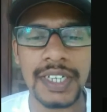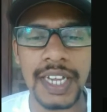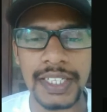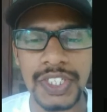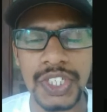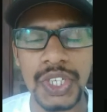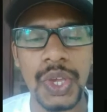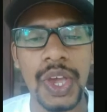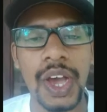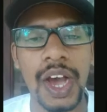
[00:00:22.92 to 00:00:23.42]

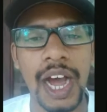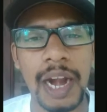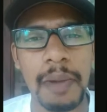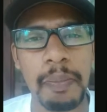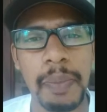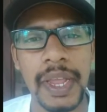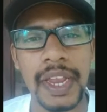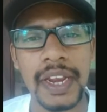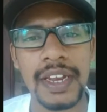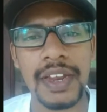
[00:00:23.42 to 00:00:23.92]
touching your
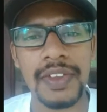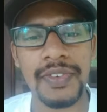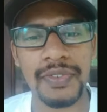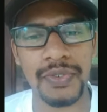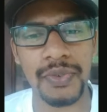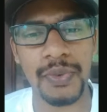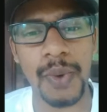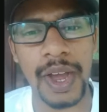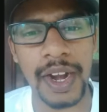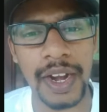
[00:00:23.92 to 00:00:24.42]
heartbeat
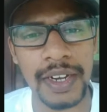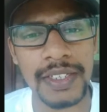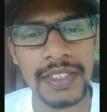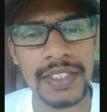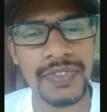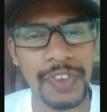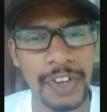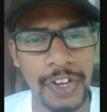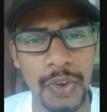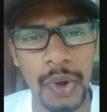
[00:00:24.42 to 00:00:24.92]

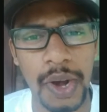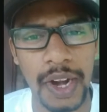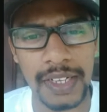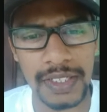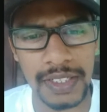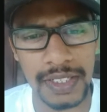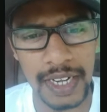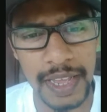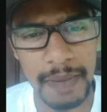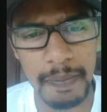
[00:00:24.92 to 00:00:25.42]
once when you are
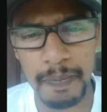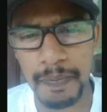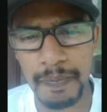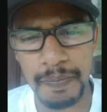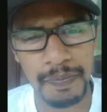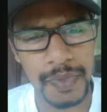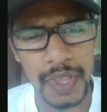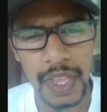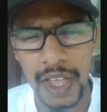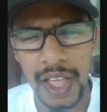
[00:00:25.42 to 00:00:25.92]
at sleep?
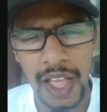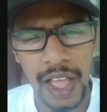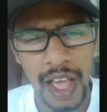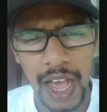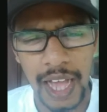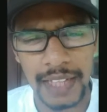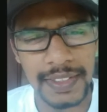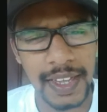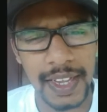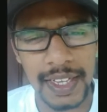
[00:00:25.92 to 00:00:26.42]

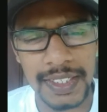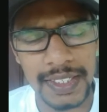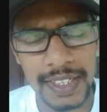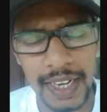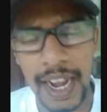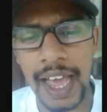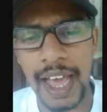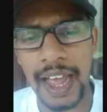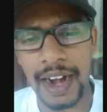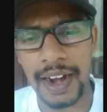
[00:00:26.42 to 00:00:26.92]
I think
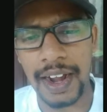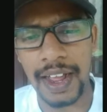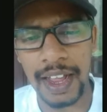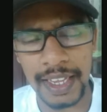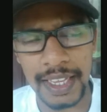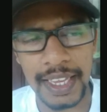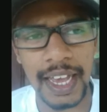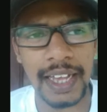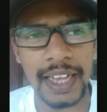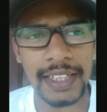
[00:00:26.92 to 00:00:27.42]
it's rare.
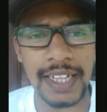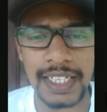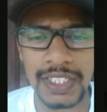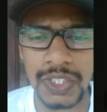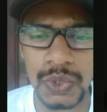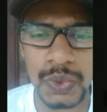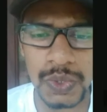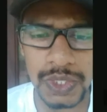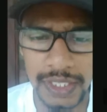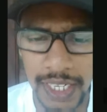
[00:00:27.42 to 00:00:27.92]
Yeah,
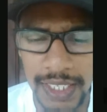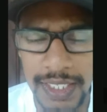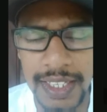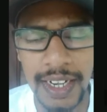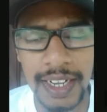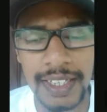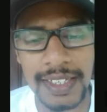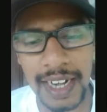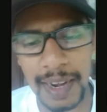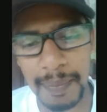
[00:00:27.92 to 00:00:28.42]
that's that's
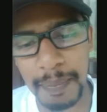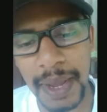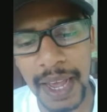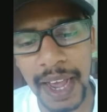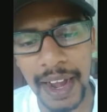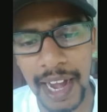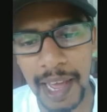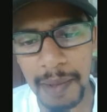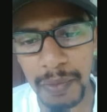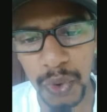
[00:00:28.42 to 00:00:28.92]
the reason
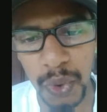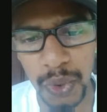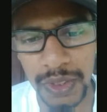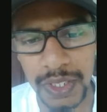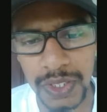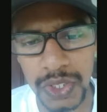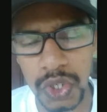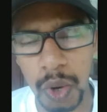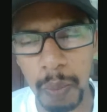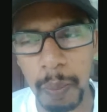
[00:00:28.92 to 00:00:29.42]
behind I'm doing
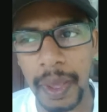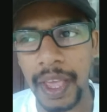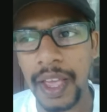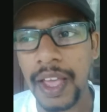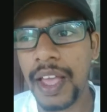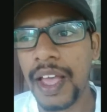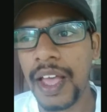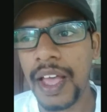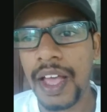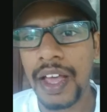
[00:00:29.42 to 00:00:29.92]
this topic.
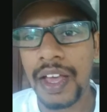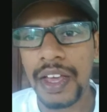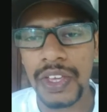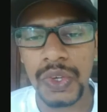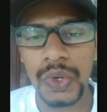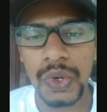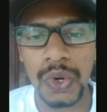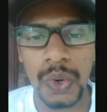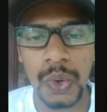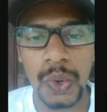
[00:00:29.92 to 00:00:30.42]

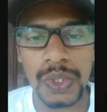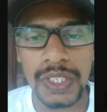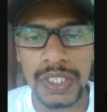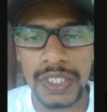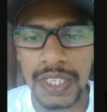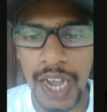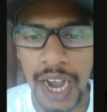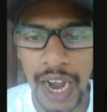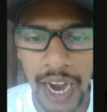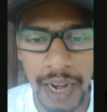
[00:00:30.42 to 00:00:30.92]
You know,
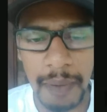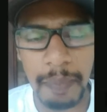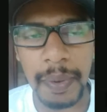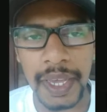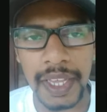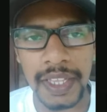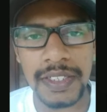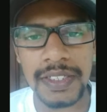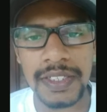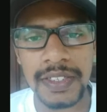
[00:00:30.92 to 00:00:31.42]
this
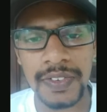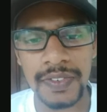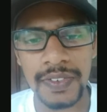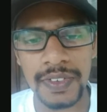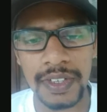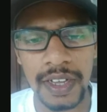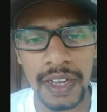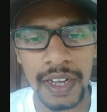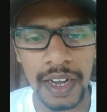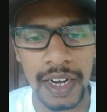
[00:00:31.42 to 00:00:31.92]
heartbeats,
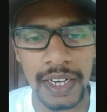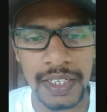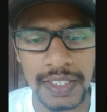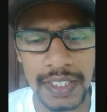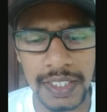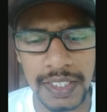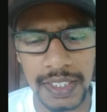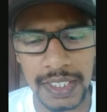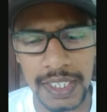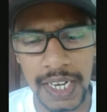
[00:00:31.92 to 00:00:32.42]

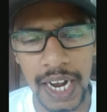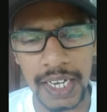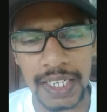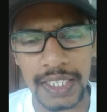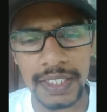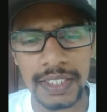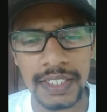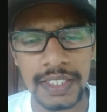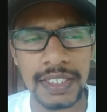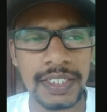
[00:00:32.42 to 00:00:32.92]
it
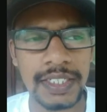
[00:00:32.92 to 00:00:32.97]
start